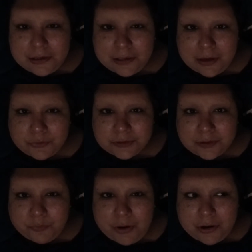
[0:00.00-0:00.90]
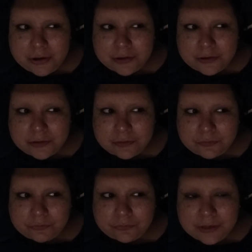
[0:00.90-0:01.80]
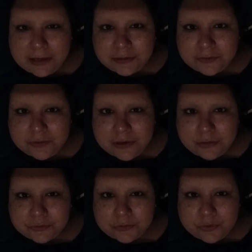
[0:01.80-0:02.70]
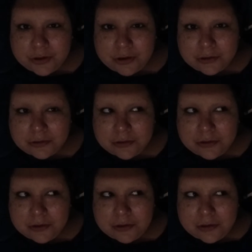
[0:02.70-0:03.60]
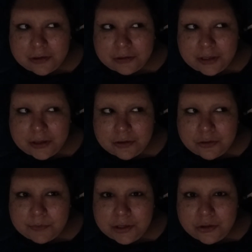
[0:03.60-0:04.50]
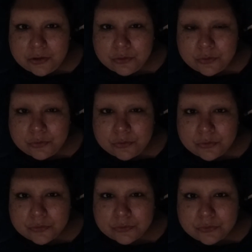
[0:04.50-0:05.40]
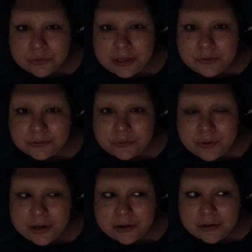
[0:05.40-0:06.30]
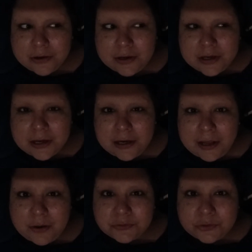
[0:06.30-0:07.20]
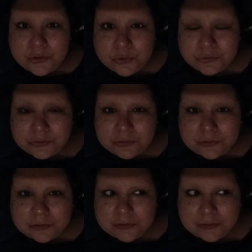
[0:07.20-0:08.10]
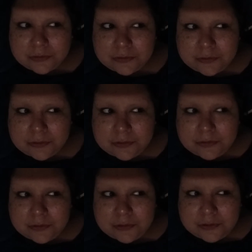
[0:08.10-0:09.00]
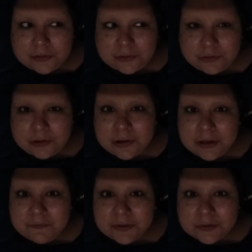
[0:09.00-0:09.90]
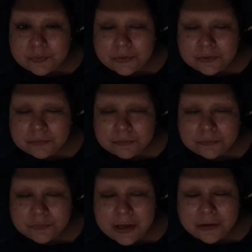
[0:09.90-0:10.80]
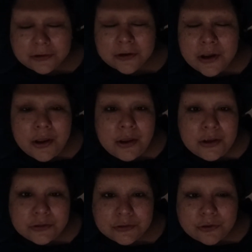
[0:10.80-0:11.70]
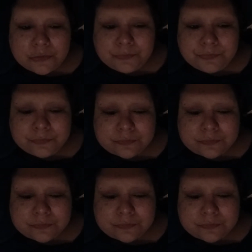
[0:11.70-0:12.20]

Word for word: like I wasn't a part of the activity that was going on. Like nobody knew that I was aware, kind of like I was a ghost or invisible, rather. So